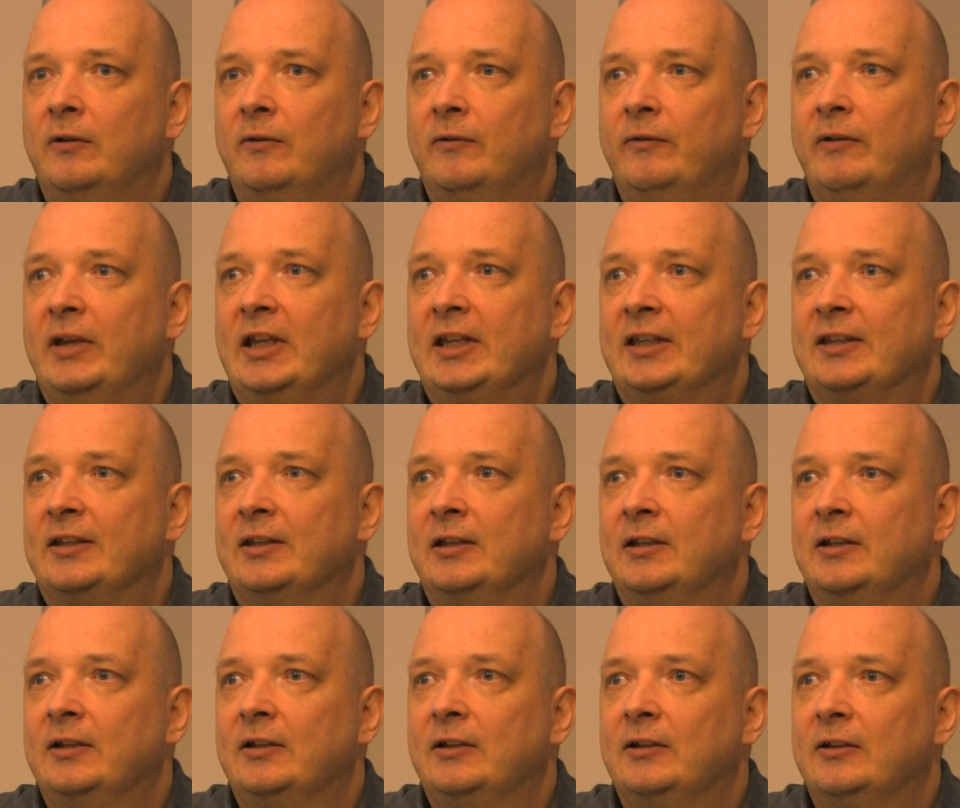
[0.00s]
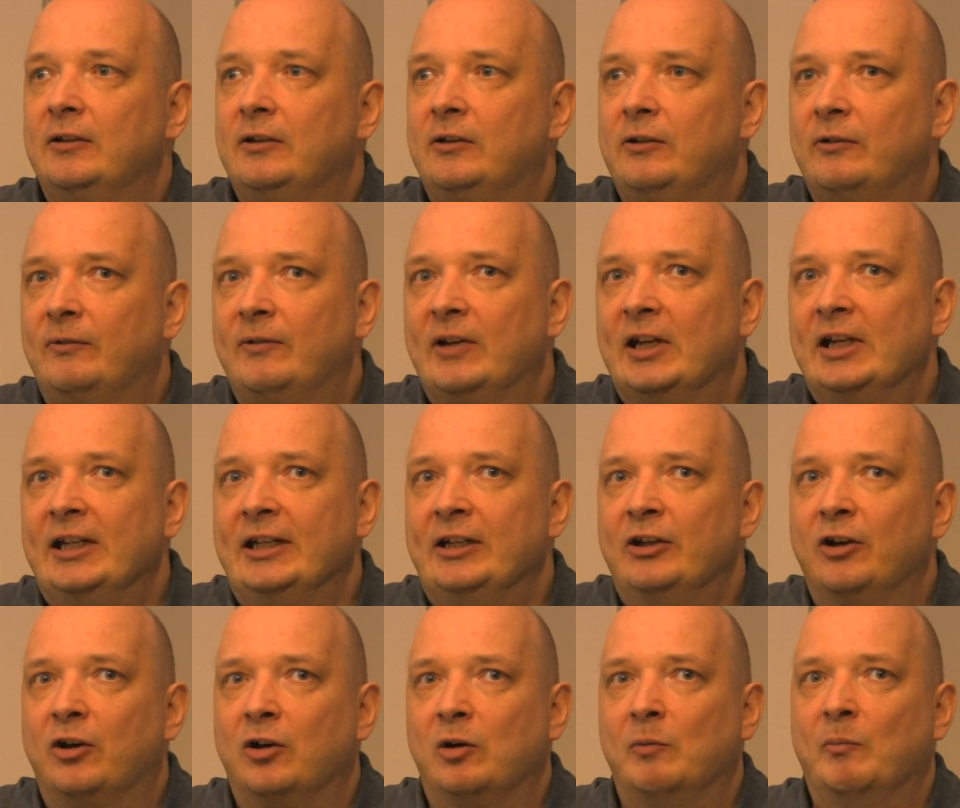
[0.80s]
with the very
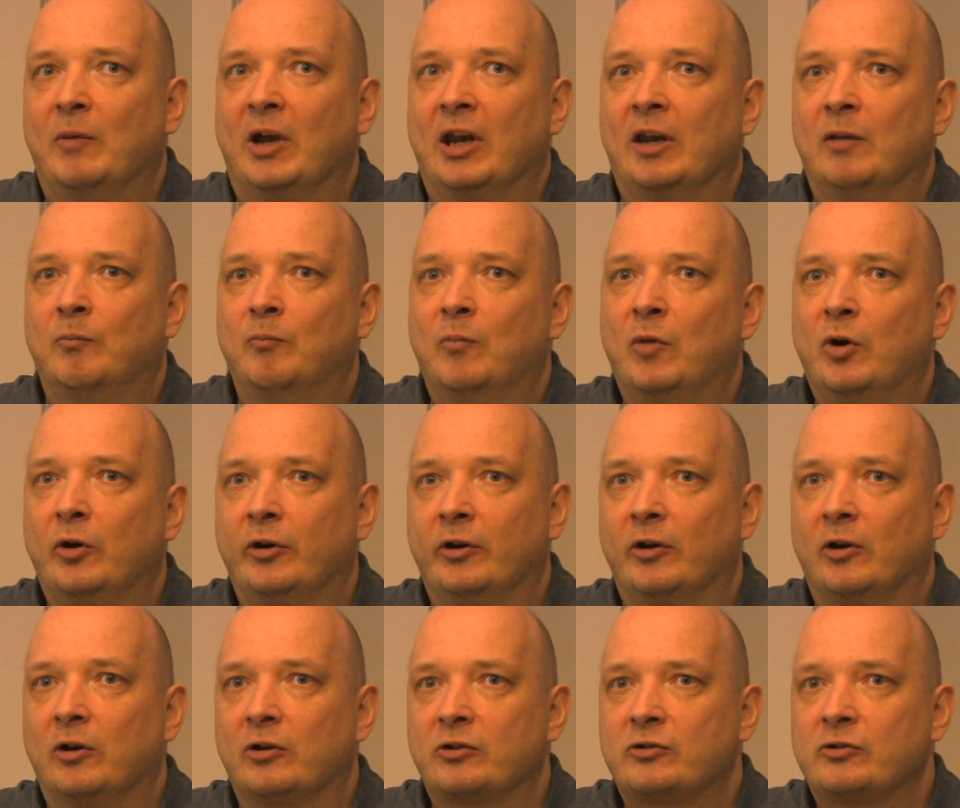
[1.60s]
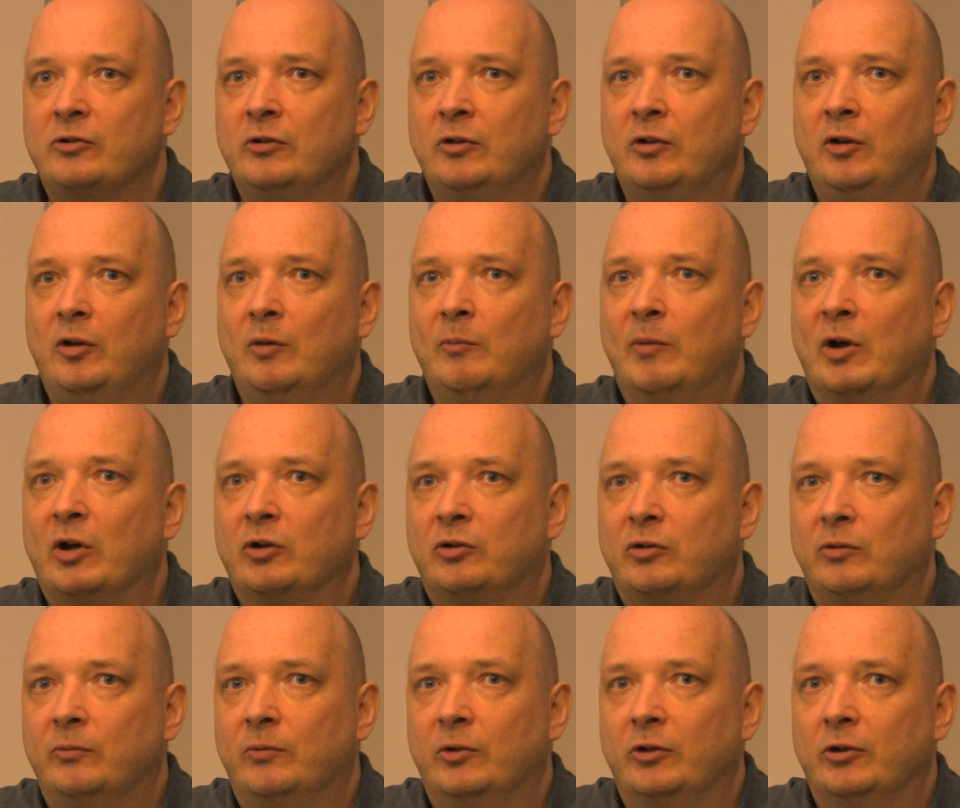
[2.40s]
normal models about
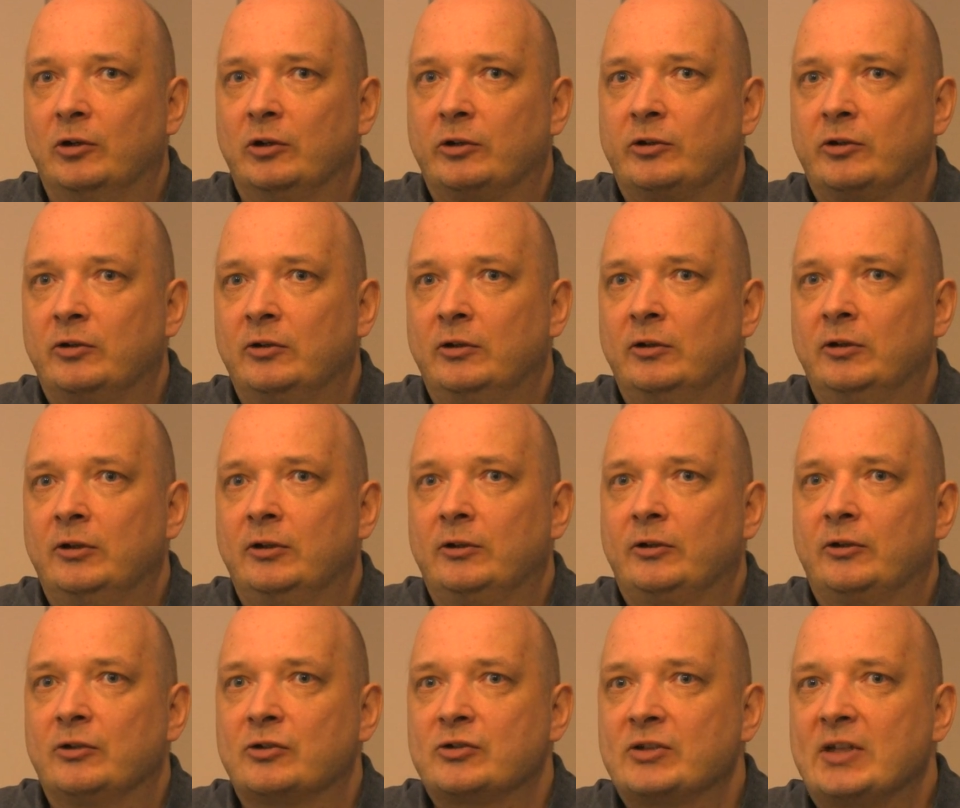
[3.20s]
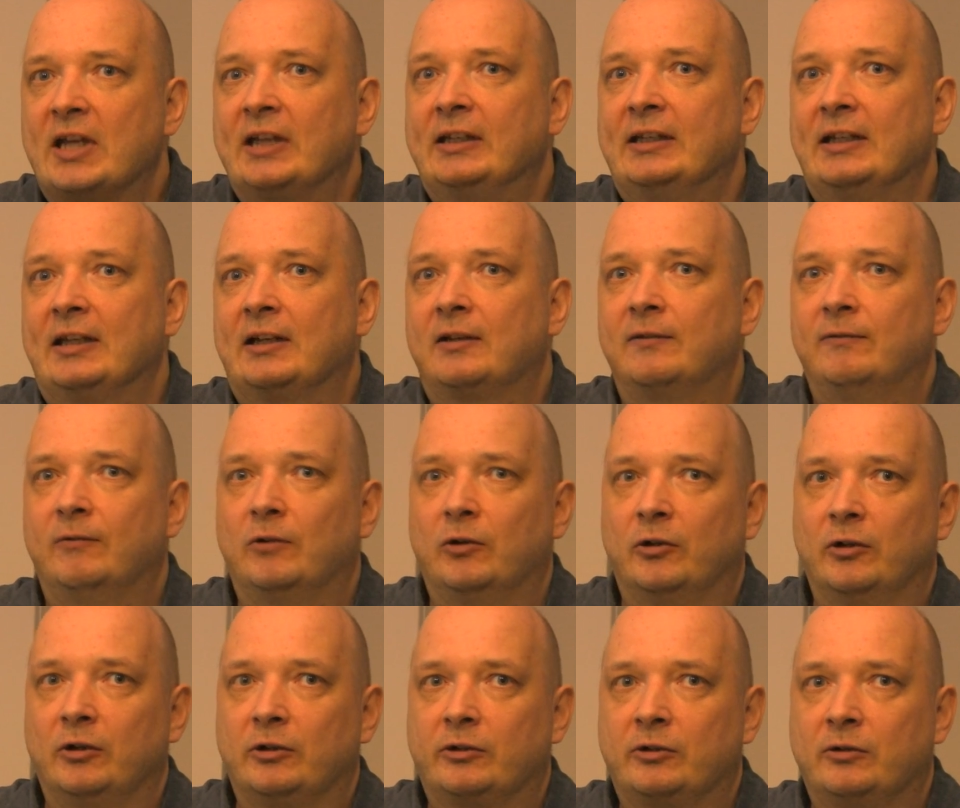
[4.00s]
the world, the static
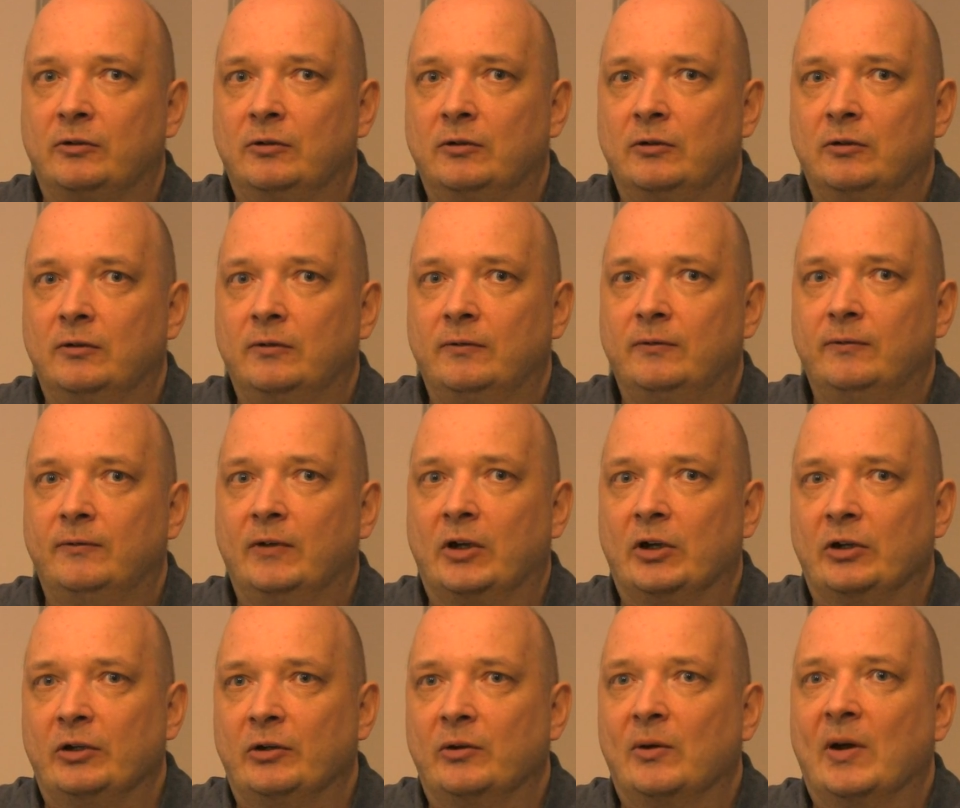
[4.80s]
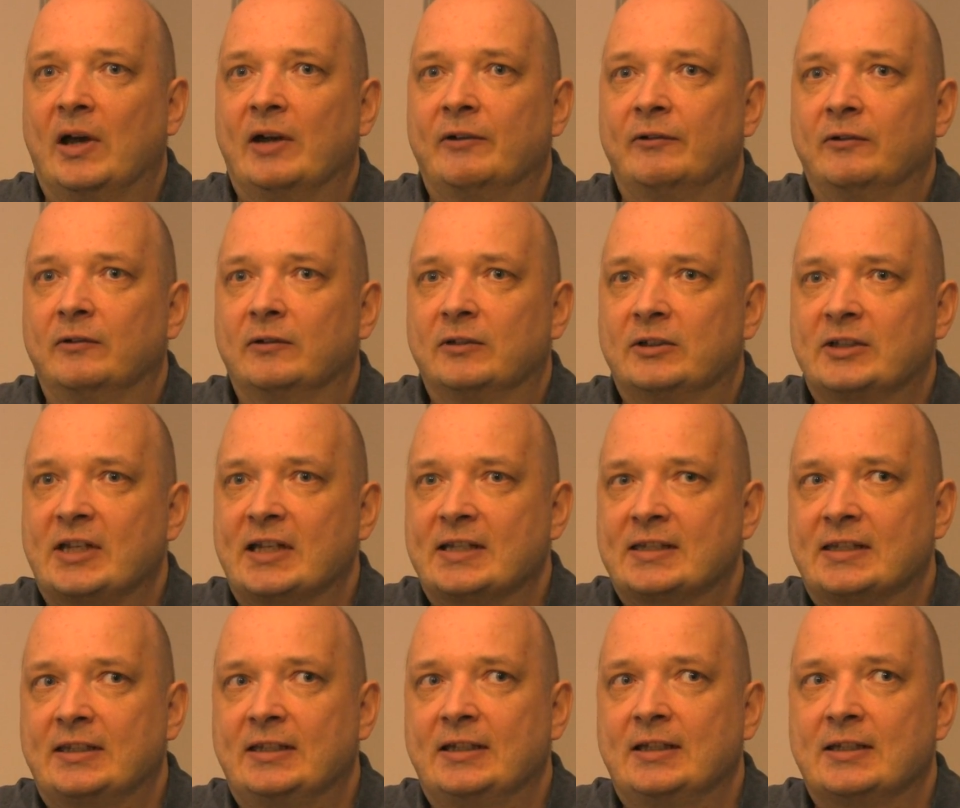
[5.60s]
world, where you have
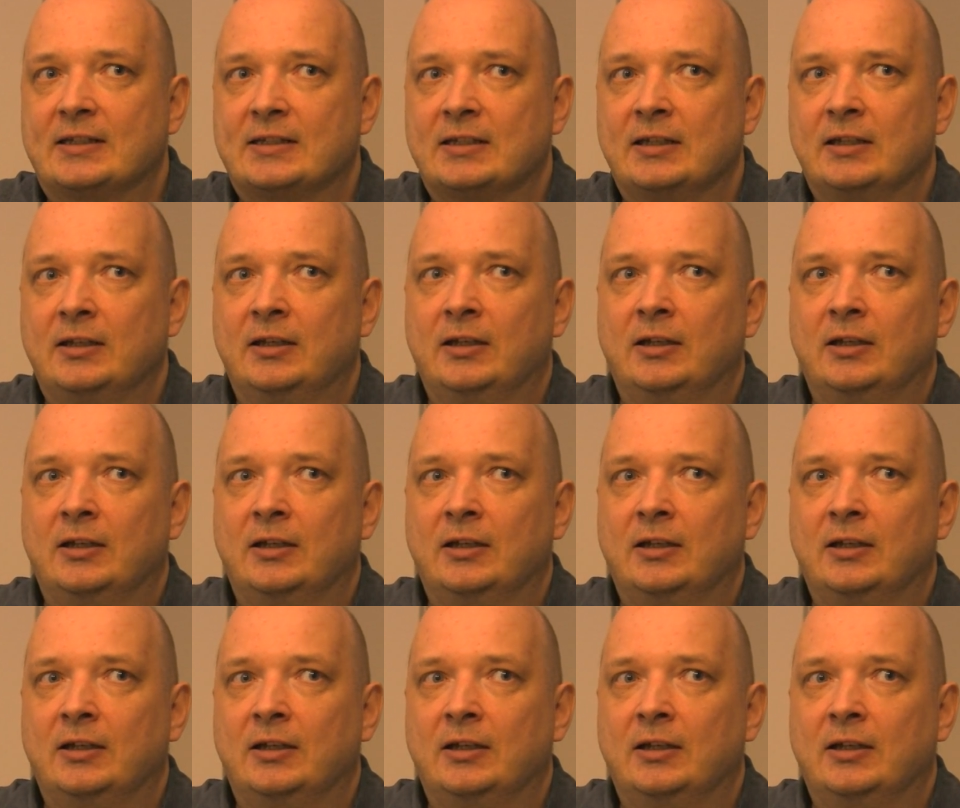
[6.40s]
just these